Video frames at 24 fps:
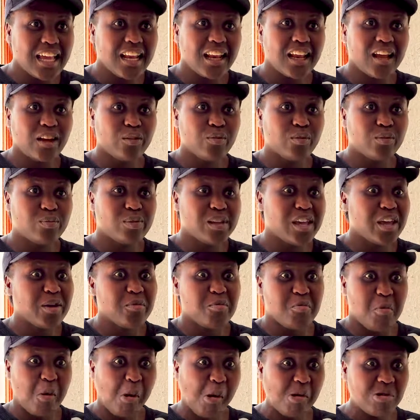and I could play a
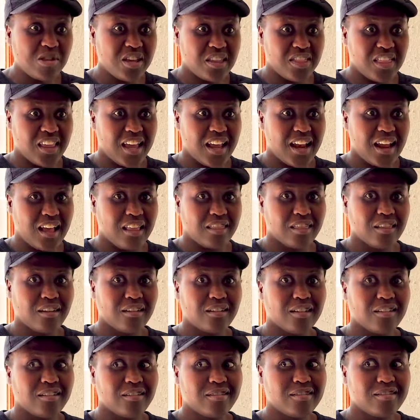role in that, I
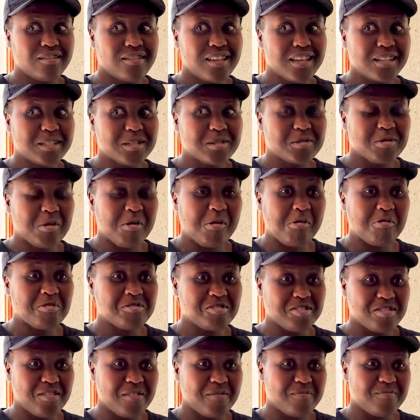thought this is
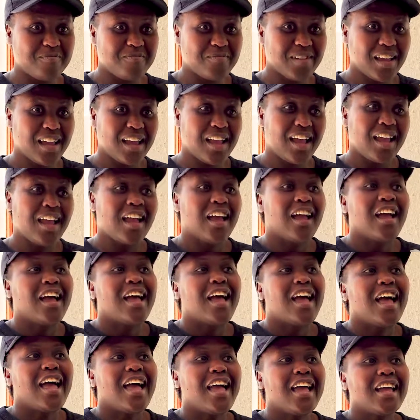awesome
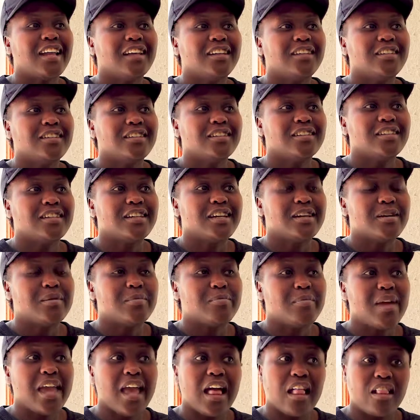and
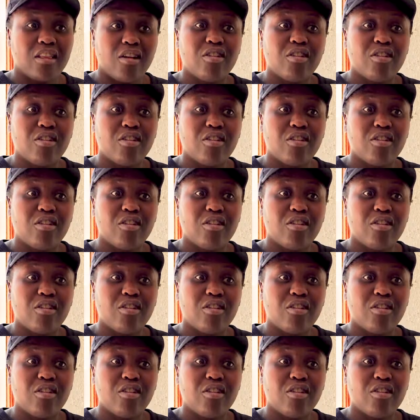Mel,